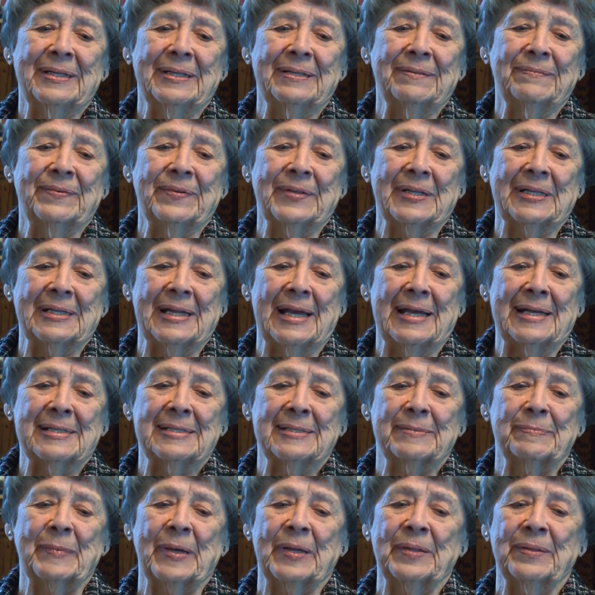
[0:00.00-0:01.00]
Then for the
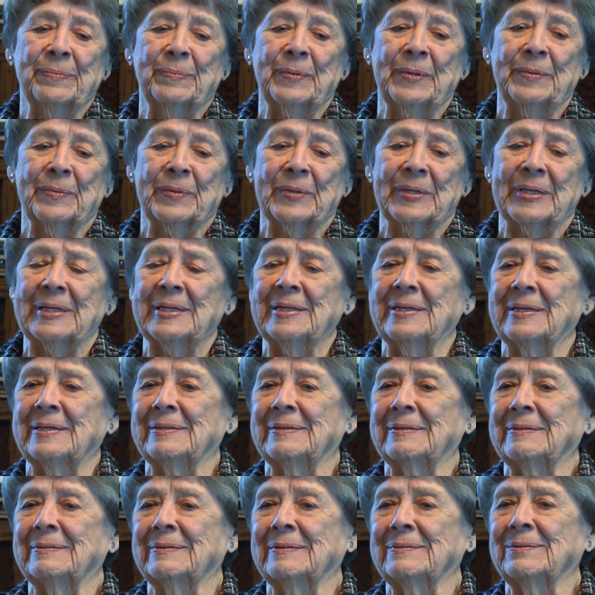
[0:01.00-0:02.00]
last month, we were in
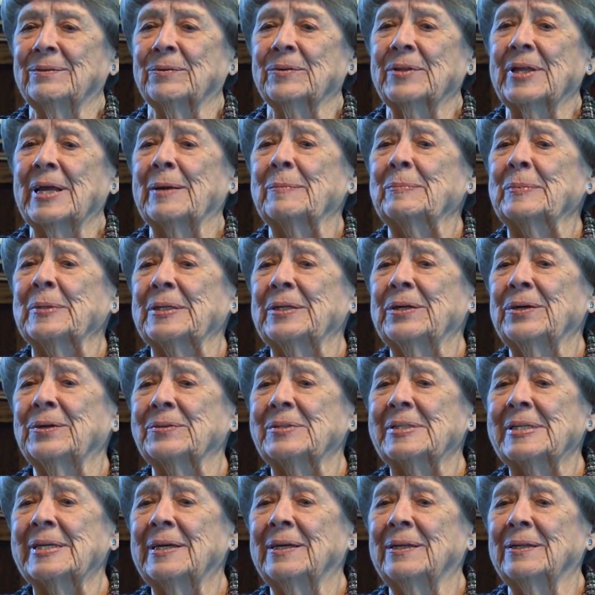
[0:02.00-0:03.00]
the Northampton
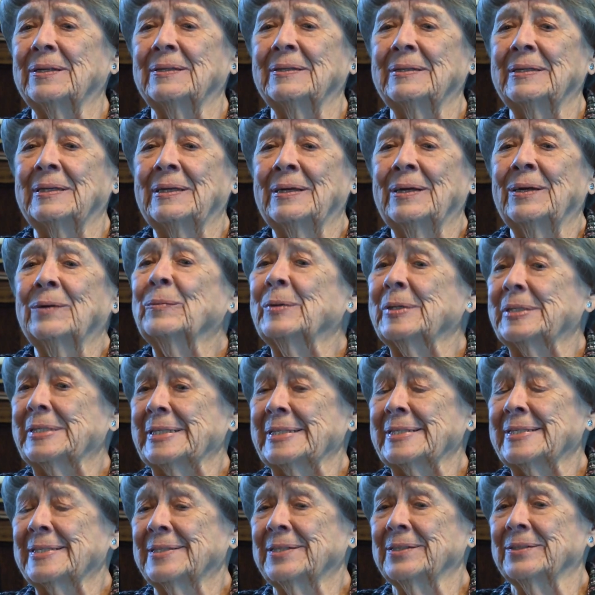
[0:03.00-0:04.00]
Hotel, which
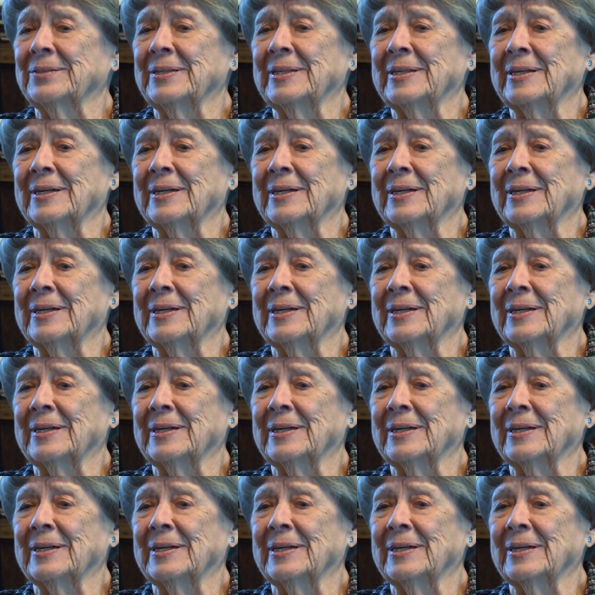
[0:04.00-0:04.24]
is still